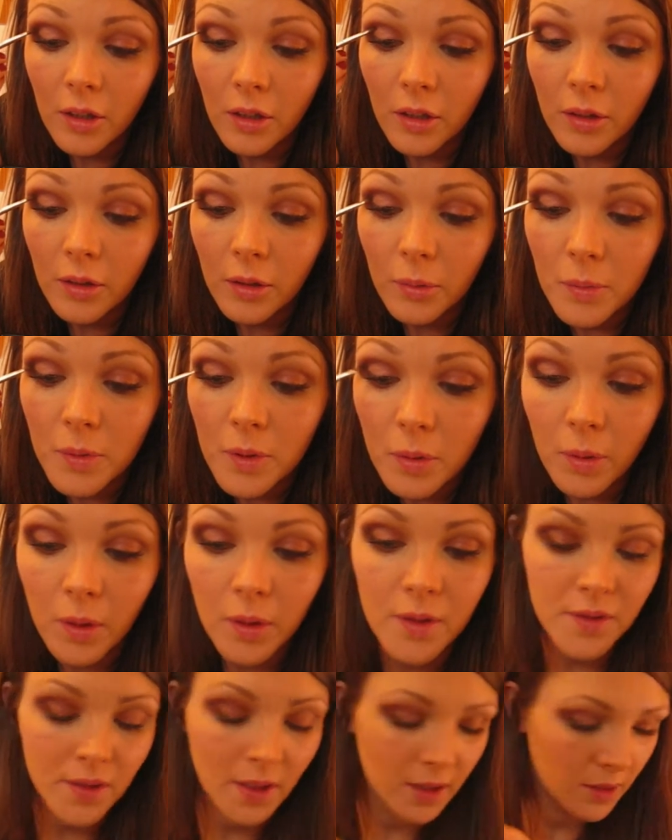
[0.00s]
and up
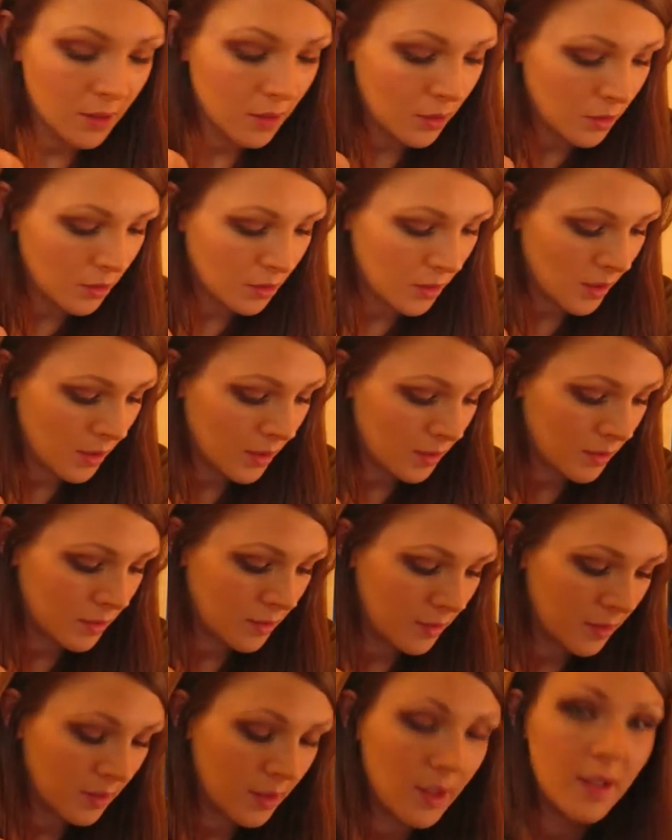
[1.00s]
towards that corner.
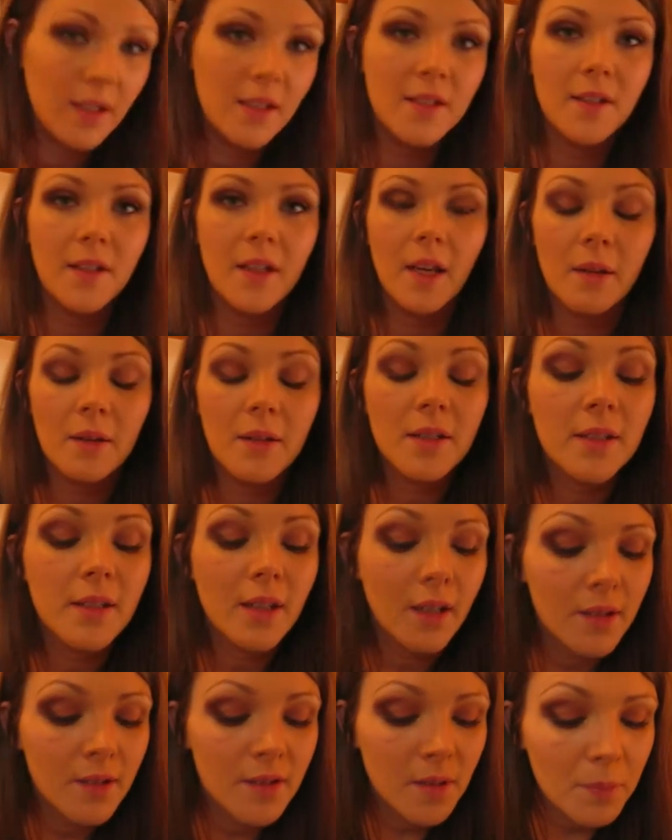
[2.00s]
Can you see how it's
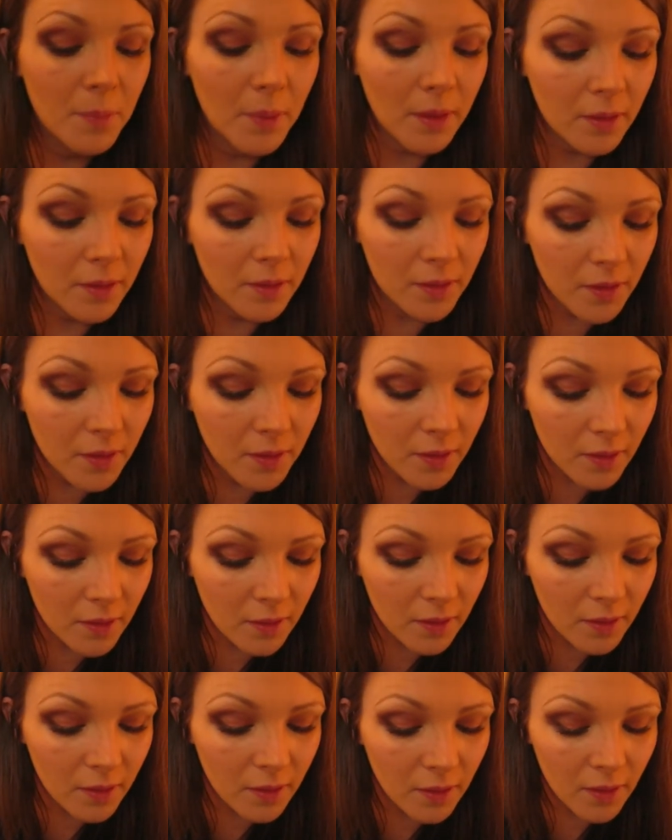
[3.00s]
starting to build
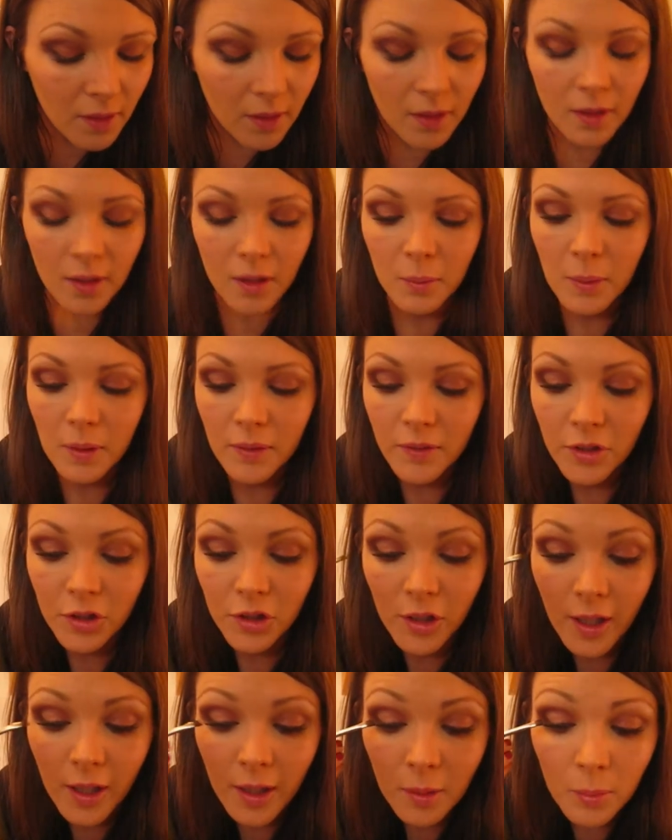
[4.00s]
a bit of a
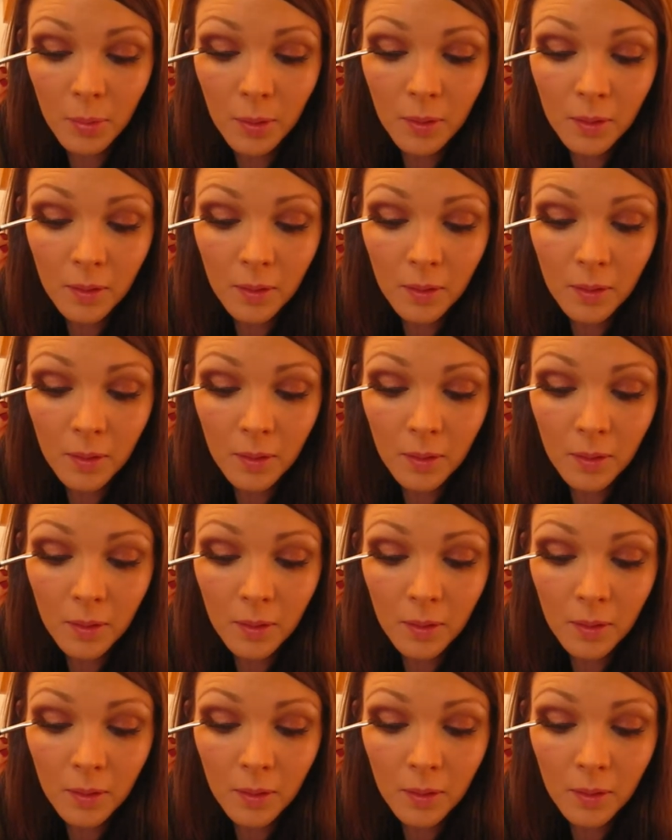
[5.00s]
shape?